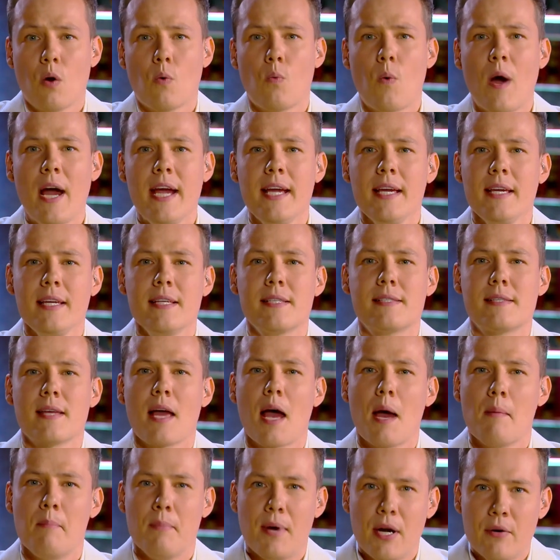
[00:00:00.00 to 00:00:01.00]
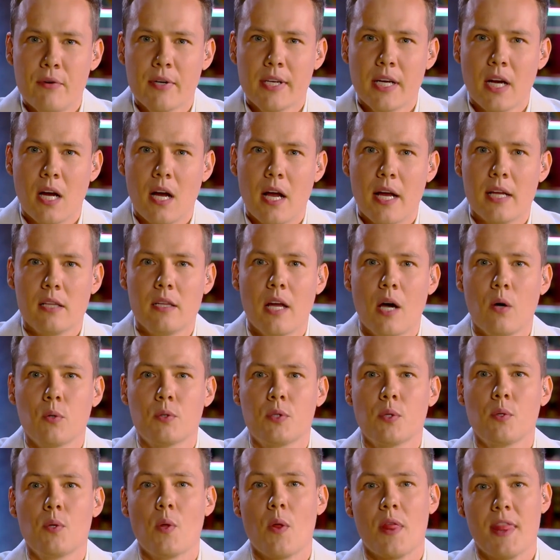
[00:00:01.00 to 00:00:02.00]
Why is America
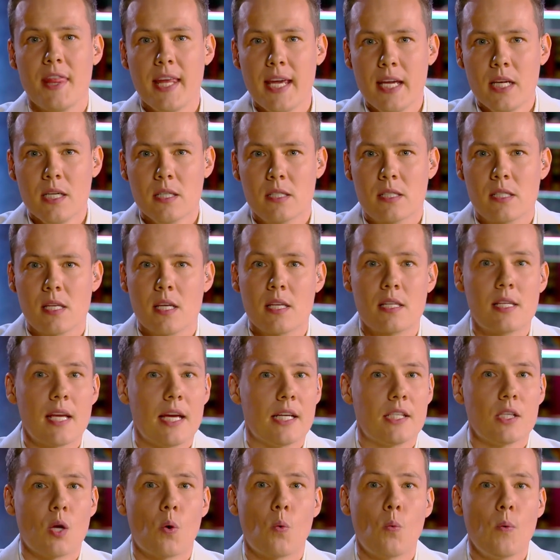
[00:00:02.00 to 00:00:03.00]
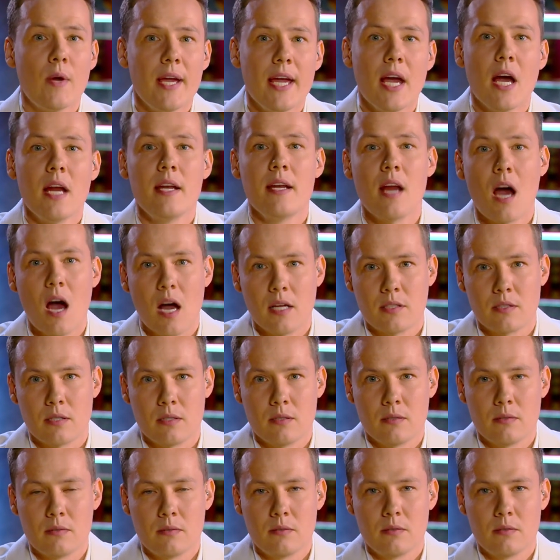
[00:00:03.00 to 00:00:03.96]
allowed to do things that we are not?